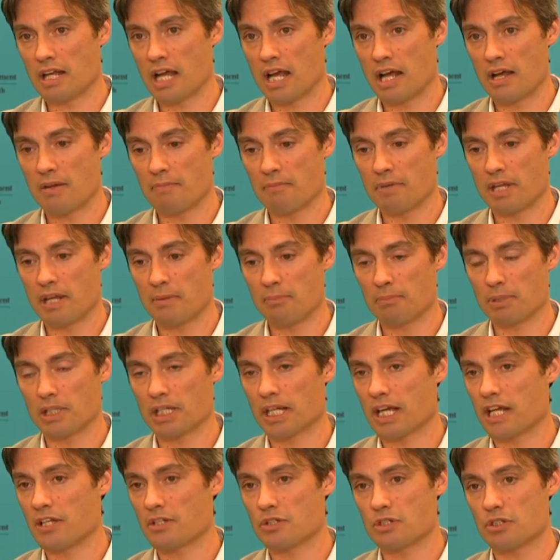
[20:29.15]
um,
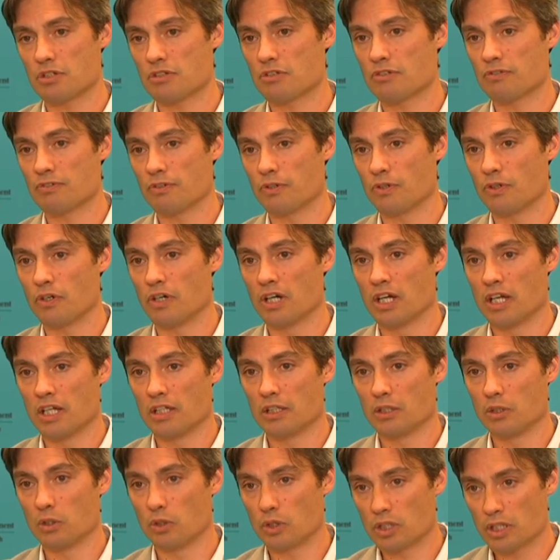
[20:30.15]
implications for
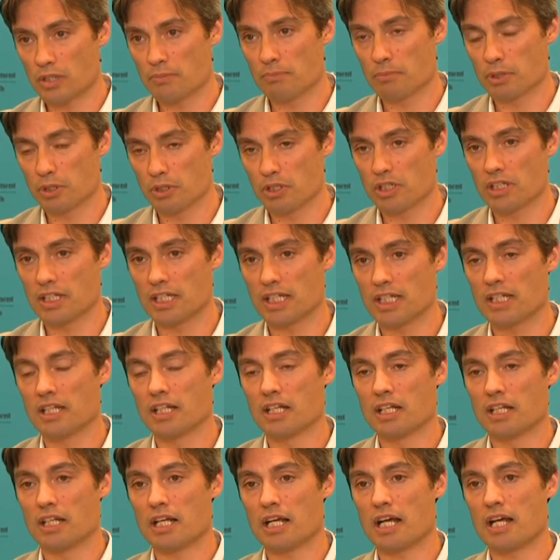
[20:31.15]
your community.
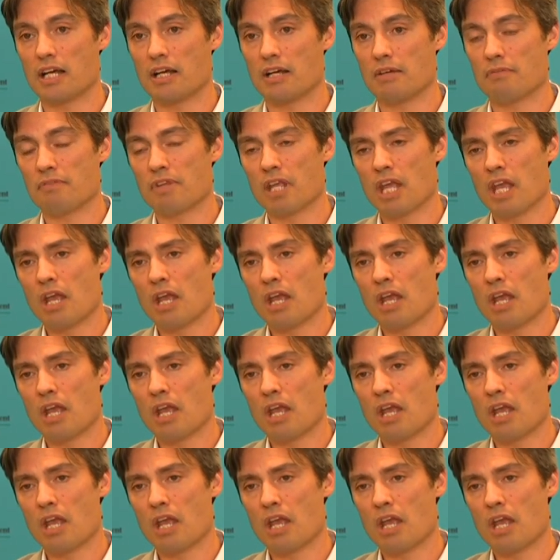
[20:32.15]
Uh,